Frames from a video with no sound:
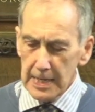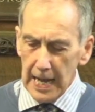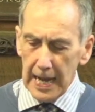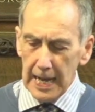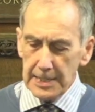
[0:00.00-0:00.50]

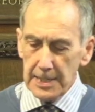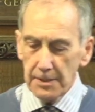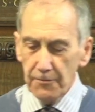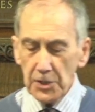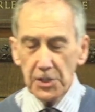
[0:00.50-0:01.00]
And
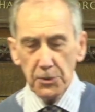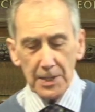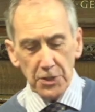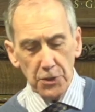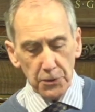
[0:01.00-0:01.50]
verses
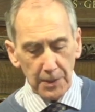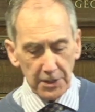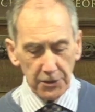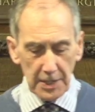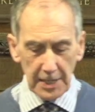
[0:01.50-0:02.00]
22,
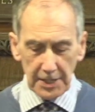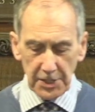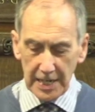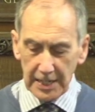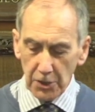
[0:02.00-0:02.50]
23 then
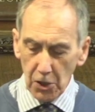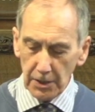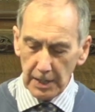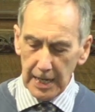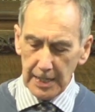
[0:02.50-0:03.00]
take it
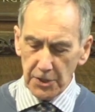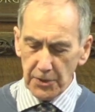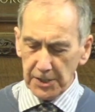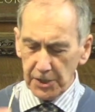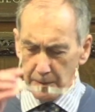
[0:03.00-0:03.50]
on and
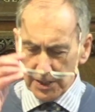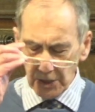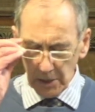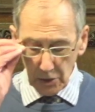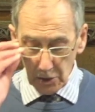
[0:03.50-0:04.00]
address the
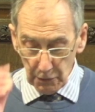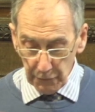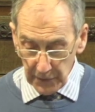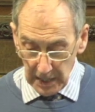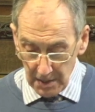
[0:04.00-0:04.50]
question
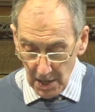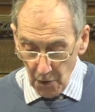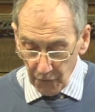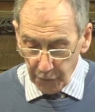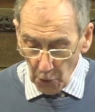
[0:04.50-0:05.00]
of uh,
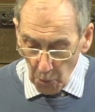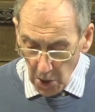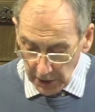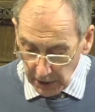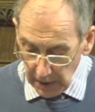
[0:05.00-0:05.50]
for
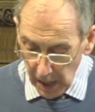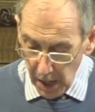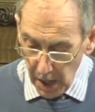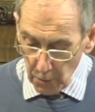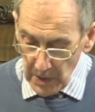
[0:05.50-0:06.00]
what
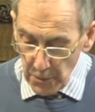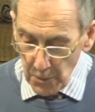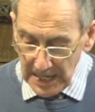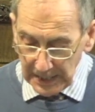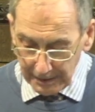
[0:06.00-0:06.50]
are we
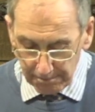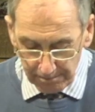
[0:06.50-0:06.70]
waiting?